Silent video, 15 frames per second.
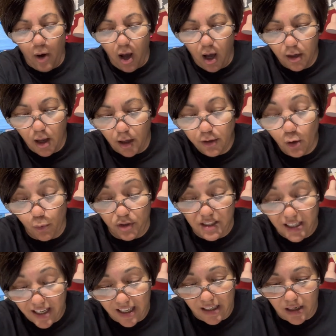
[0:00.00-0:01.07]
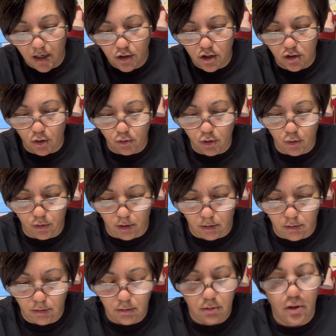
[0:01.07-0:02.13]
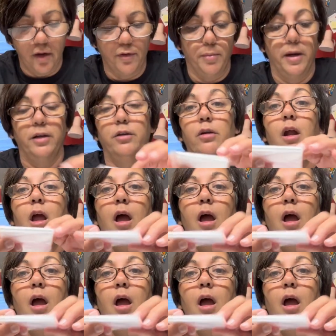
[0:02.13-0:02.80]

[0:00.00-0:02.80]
I, I know it's in it. I just don't know the cover minder.